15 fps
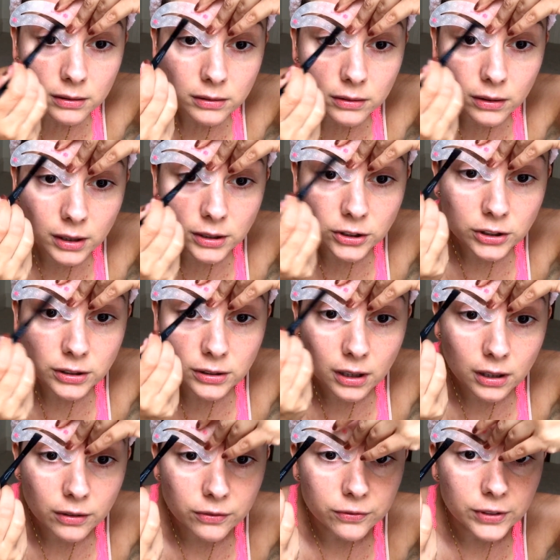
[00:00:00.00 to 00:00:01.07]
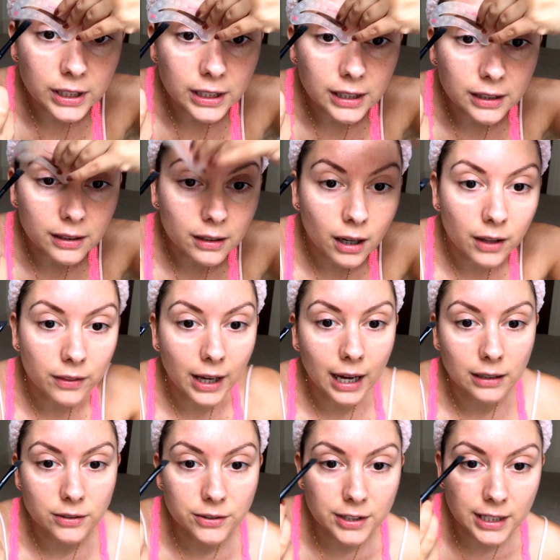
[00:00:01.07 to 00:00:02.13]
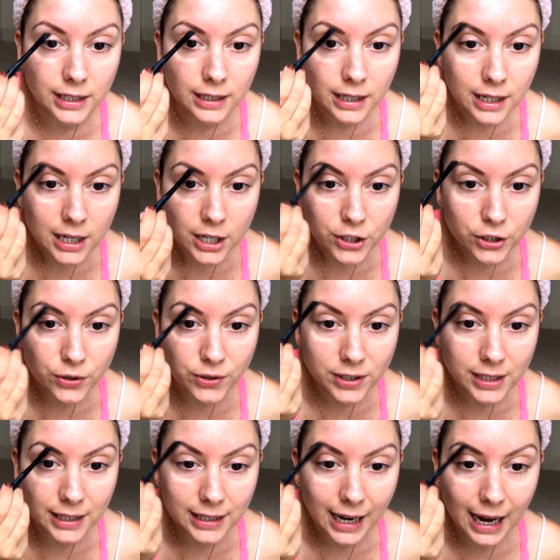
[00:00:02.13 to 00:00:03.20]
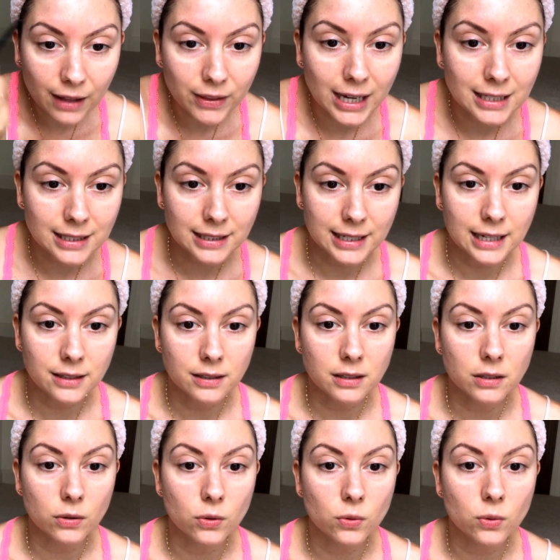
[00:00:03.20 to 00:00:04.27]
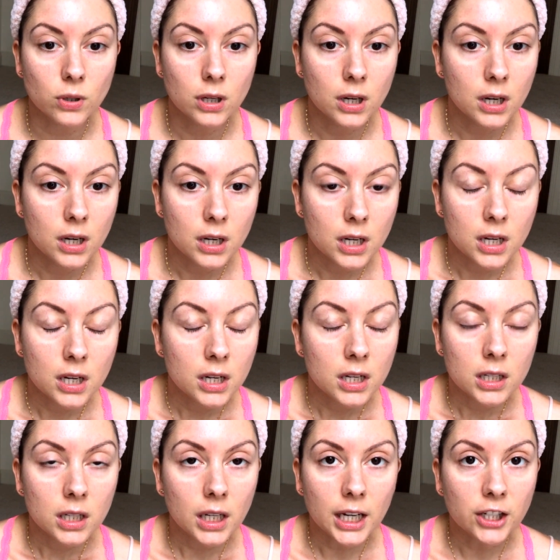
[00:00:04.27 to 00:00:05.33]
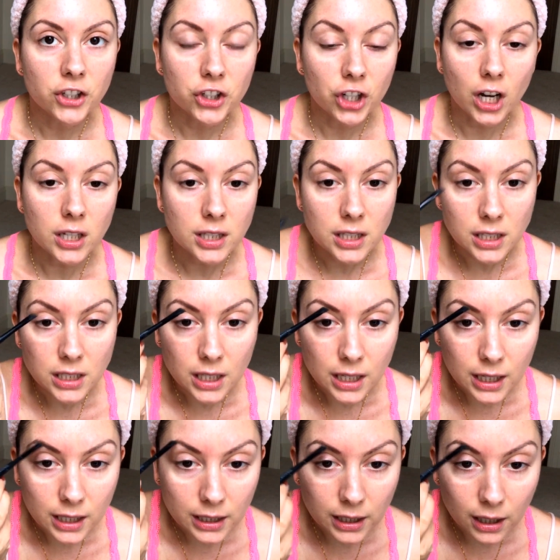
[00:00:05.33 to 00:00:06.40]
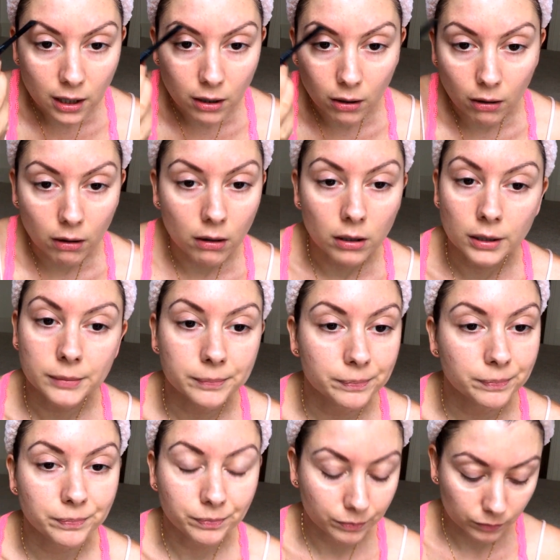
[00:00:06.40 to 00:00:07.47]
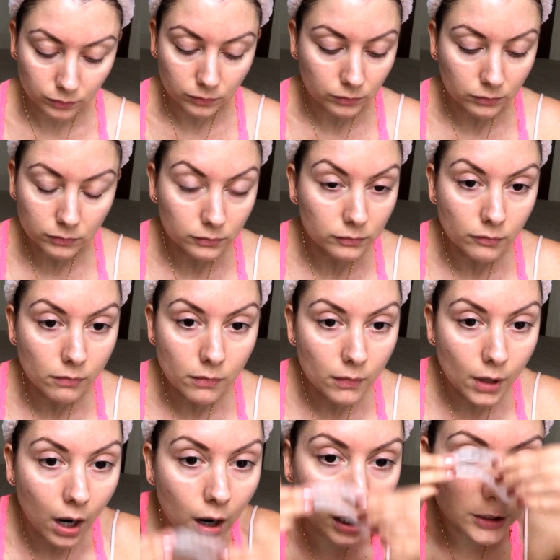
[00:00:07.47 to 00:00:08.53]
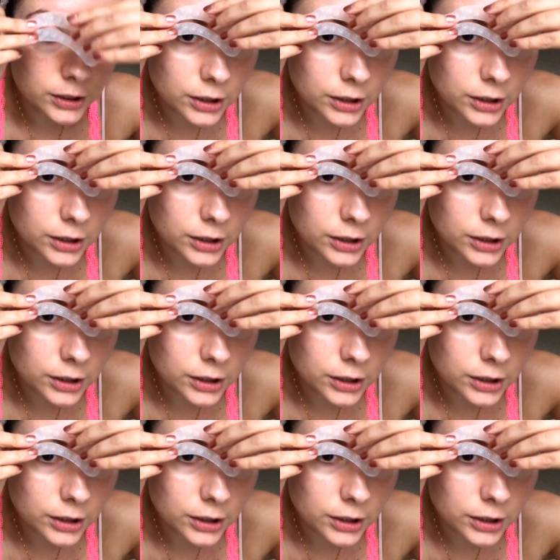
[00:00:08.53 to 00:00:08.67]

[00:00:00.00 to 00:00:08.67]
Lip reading: So I just kind of fill in like that. You see, do you see how that stencil, it just, oh, I